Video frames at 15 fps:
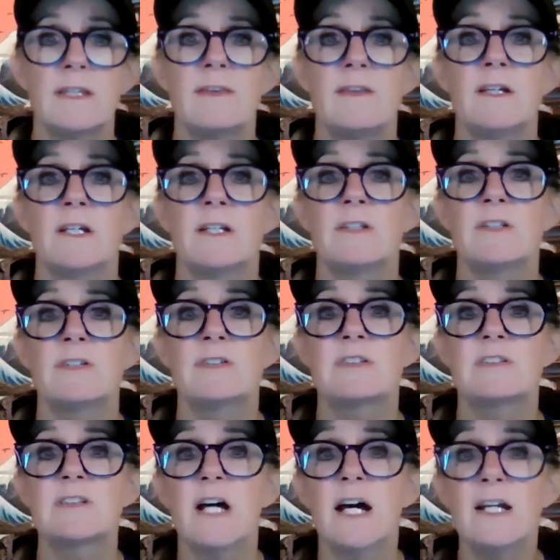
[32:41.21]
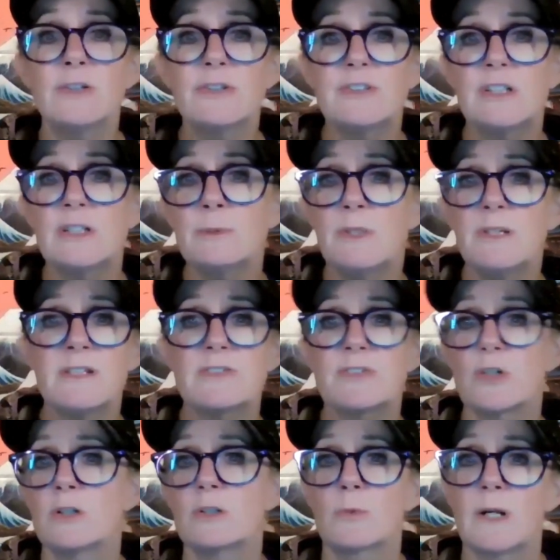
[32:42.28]
then the societal stigma
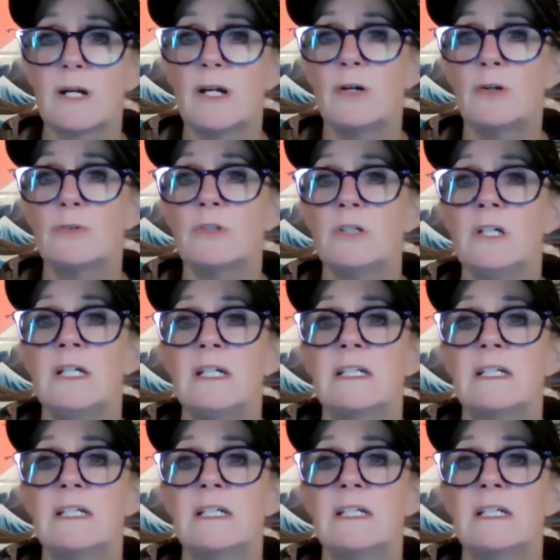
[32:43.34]
that's all around